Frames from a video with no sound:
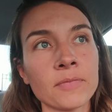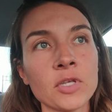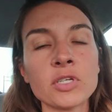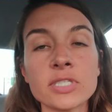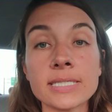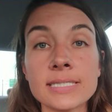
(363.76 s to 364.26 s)

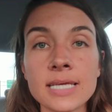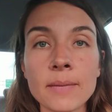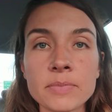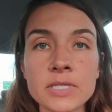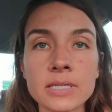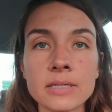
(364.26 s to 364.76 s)
you just
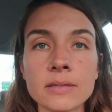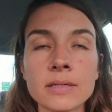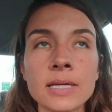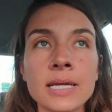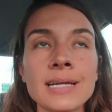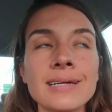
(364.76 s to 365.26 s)
accept it.
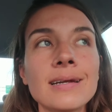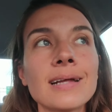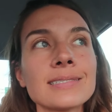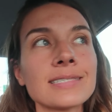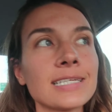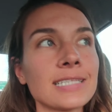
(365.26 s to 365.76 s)

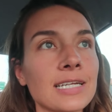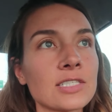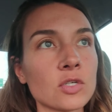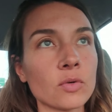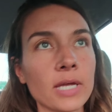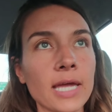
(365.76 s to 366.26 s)
Not saying that
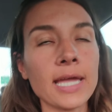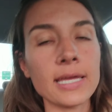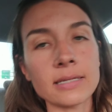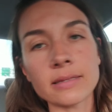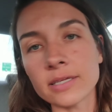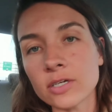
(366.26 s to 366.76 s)
it's
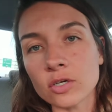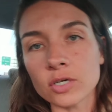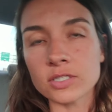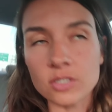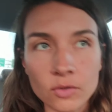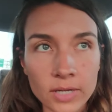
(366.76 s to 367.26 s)
okay to litter,
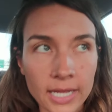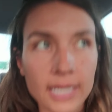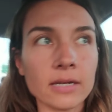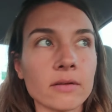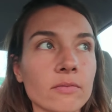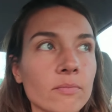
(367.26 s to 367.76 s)
it's
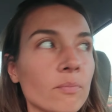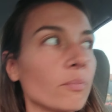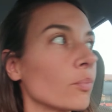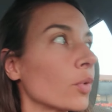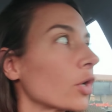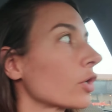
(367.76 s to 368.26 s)
okay to
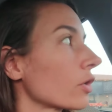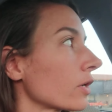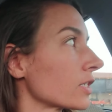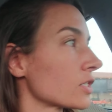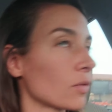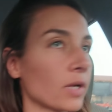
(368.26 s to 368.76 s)

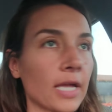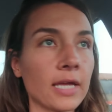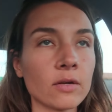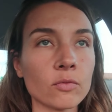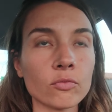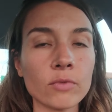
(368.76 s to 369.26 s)
murder, it's
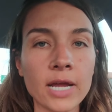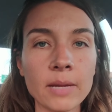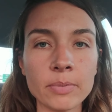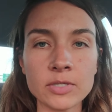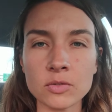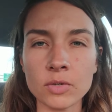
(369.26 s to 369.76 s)
okay to
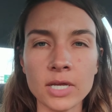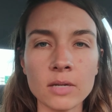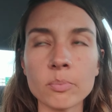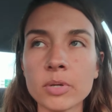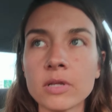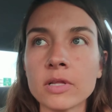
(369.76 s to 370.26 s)
rape, it's okay
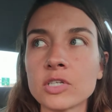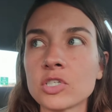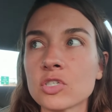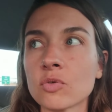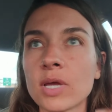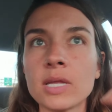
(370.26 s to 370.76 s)
to pillage,
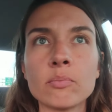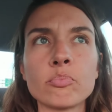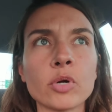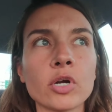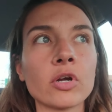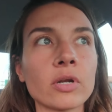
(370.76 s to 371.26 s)
it's okay to
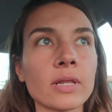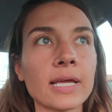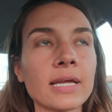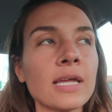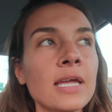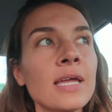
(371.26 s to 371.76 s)
burn,
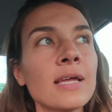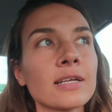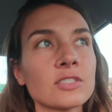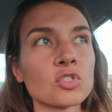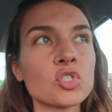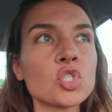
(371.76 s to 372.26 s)
like,
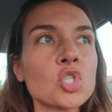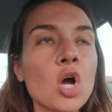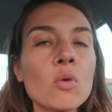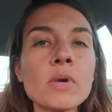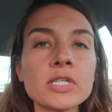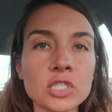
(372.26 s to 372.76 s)
because there's
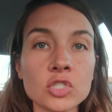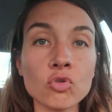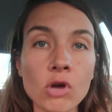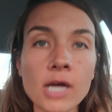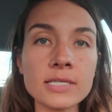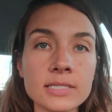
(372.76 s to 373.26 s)
so much
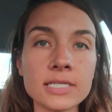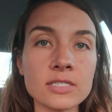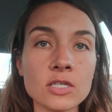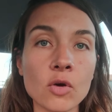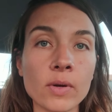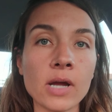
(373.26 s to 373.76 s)

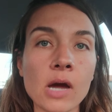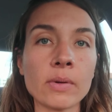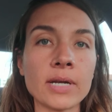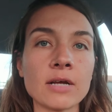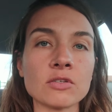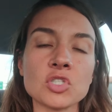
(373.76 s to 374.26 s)
atrocities going on
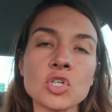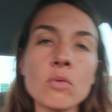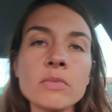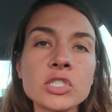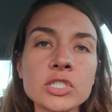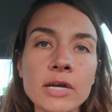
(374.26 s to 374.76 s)
right now, so
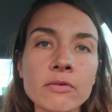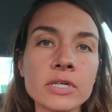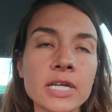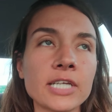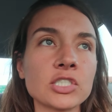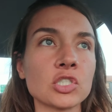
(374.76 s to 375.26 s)
much
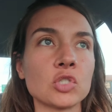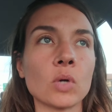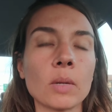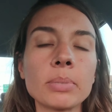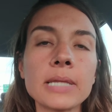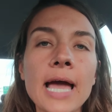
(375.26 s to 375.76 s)
degradation to
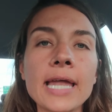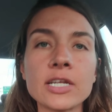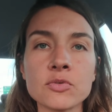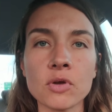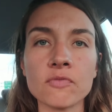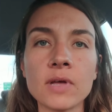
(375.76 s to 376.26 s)
our
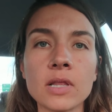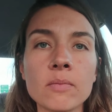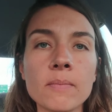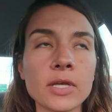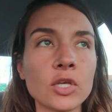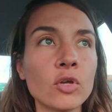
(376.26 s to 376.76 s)
planet, to our
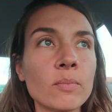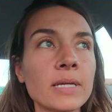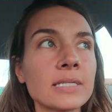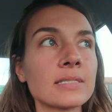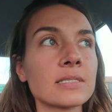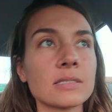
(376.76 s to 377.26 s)
fellow
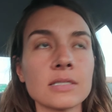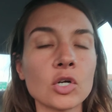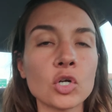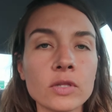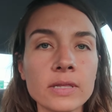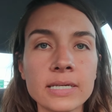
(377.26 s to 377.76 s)
humans,
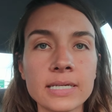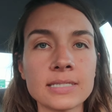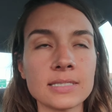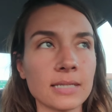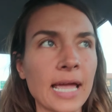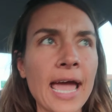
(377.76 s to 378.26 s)
to
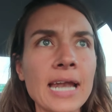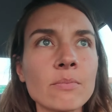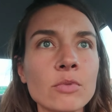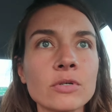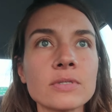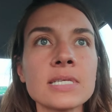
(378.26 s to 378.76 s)
earthlings, to
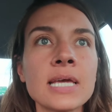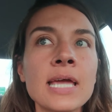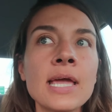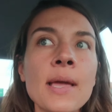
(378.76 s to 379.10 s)
animals.